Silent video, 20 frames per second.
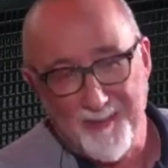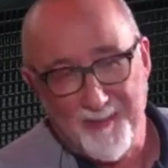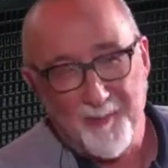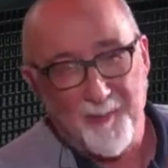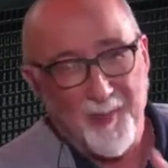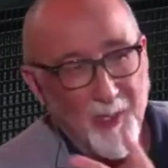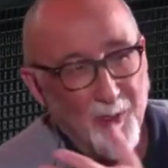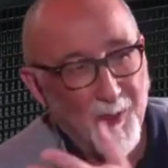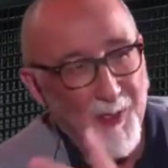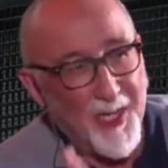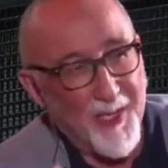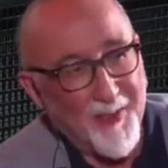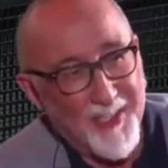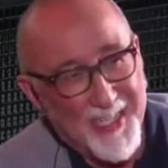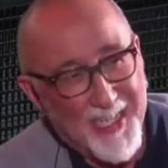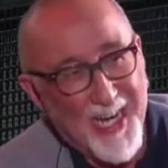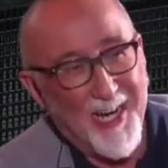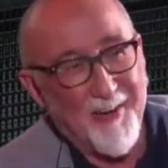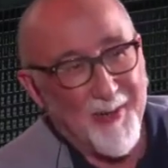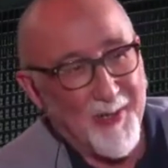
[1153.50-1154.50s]
we all know that
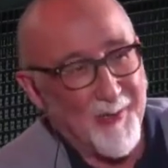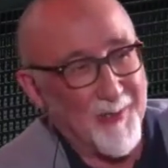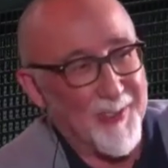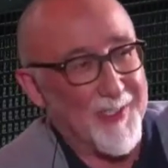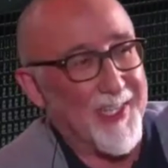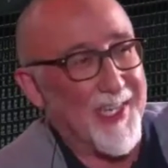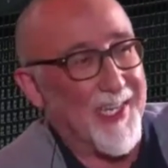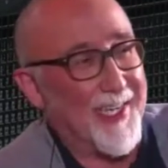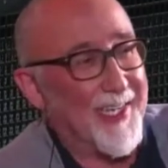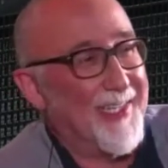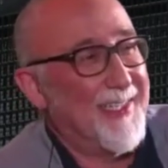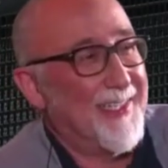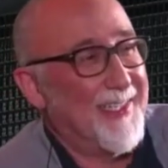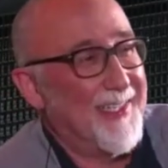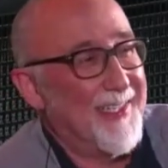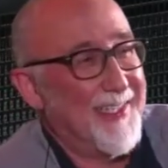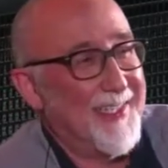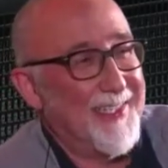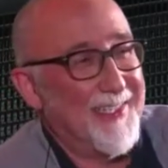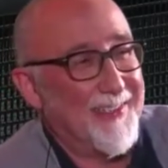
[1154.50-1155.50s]
Gary was there,
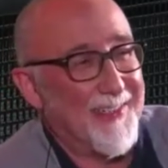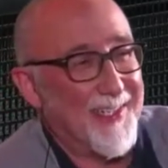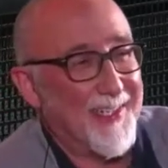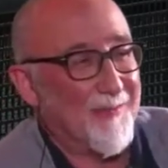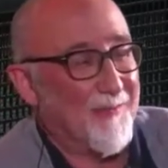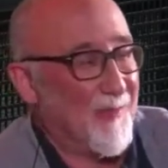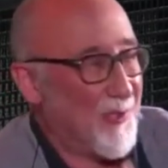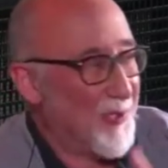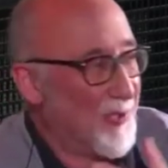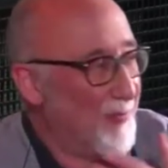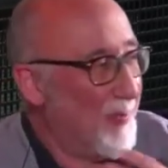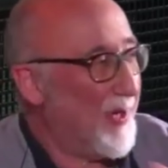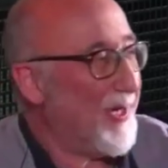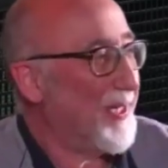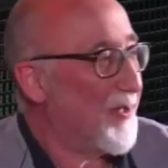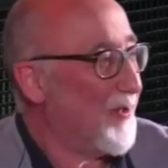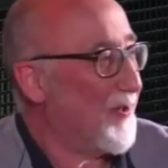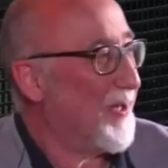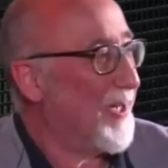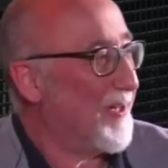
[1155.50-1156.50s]
right? What you might
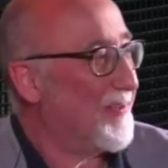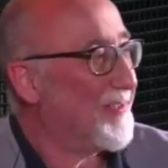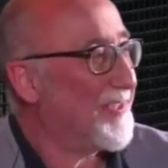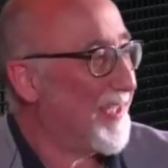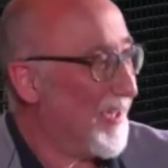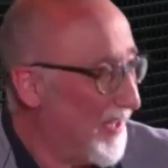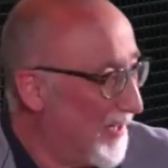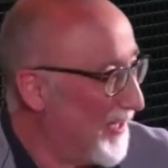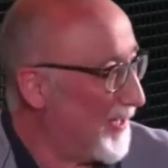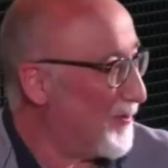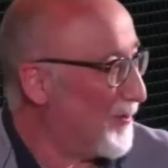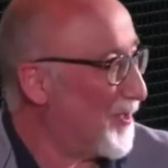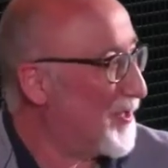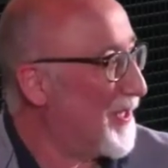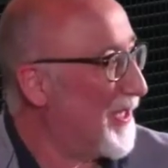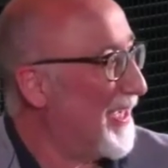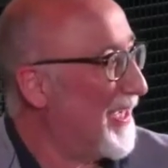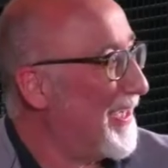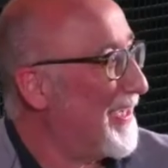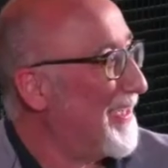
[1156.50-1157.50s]
not know is that I was
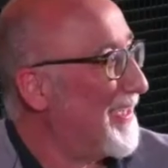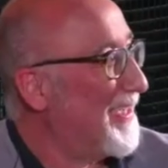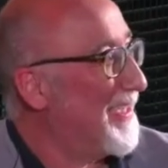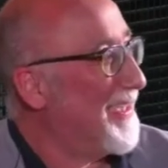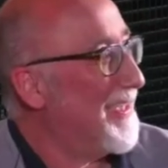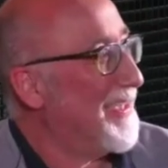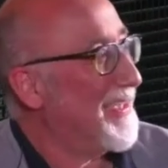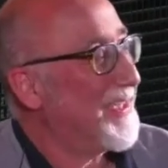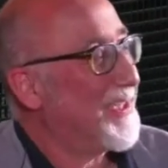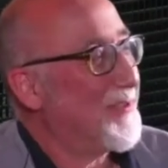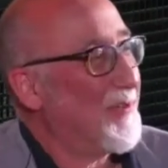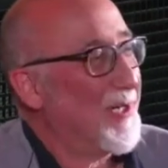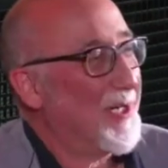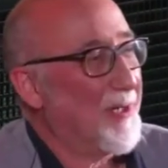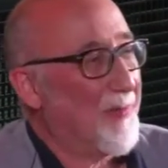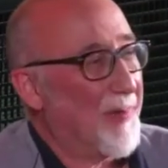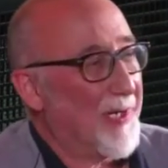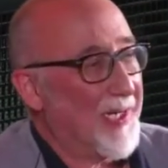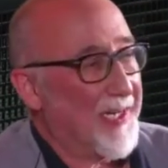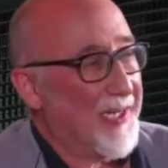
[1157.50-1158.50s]
there, incredibly.